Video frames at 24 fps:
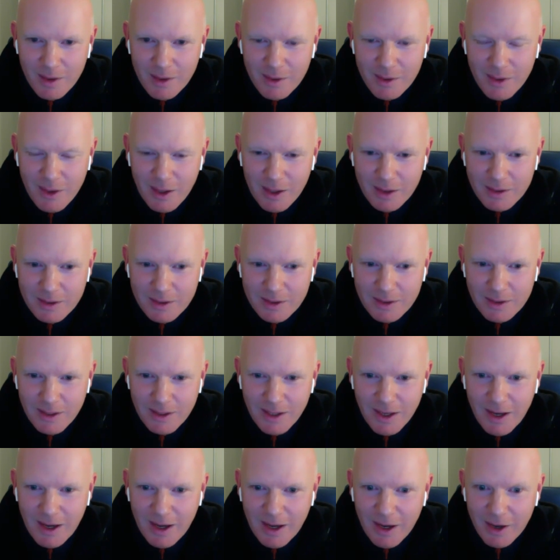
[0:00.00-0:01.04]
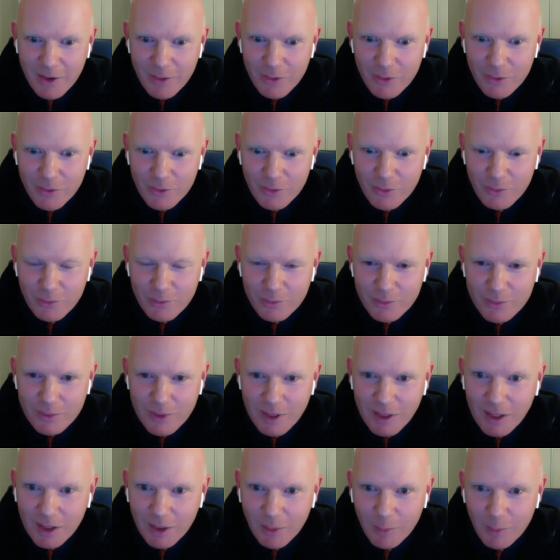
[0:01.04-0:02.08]
that a
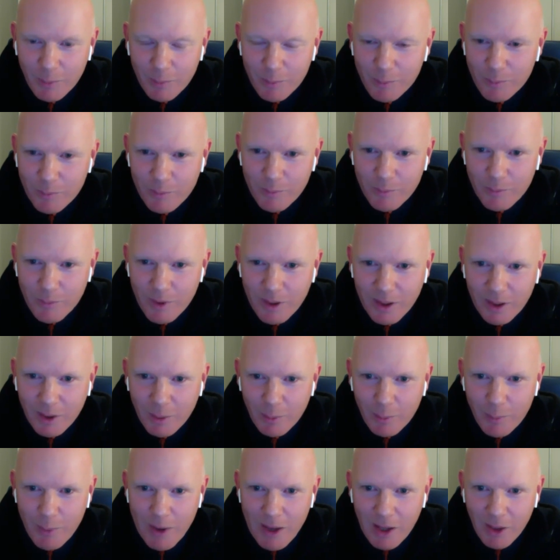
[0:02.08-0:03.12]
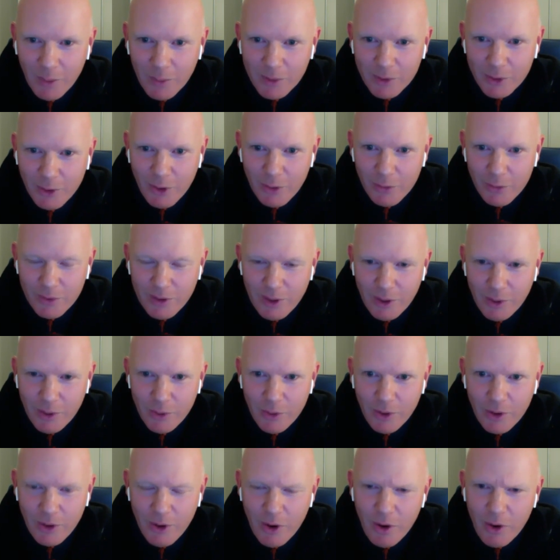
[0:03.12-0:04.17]
little bell went off, and I
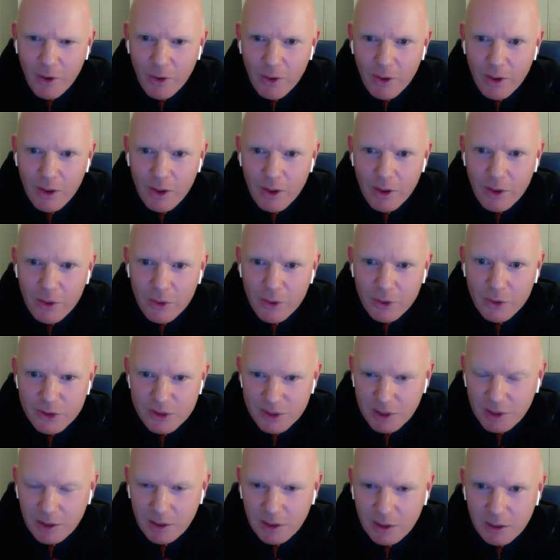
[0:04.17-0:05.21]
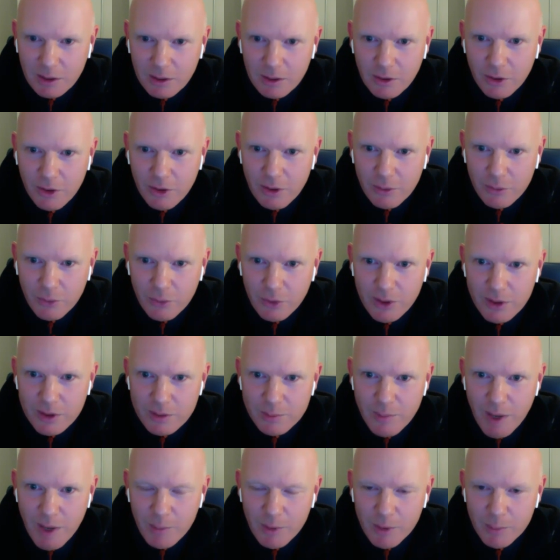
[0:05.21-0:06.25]
thought, oh, they're still looking for these
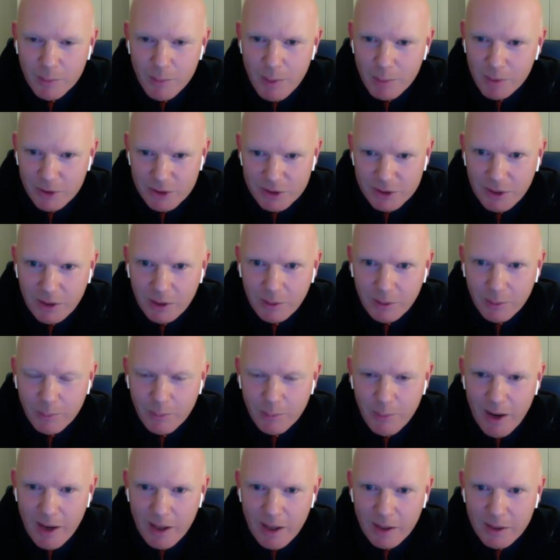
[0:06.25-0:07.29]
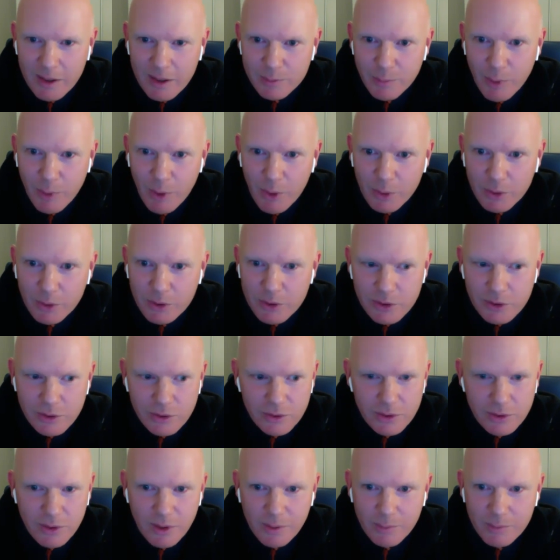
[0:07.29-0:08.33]
mammoth. People are still buying these bones,
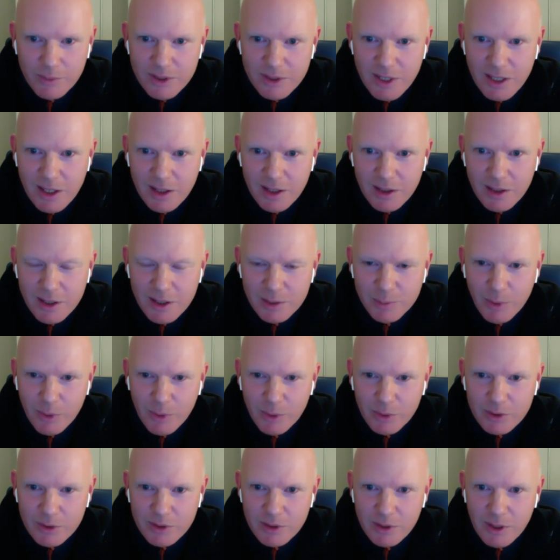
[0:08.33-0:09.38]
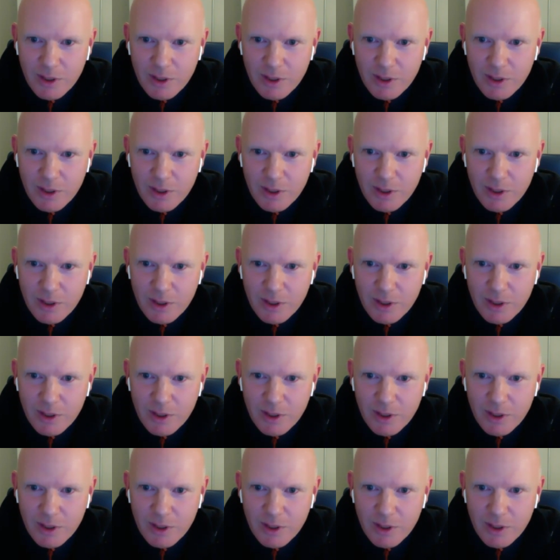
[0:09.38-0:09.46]
seeking these bones.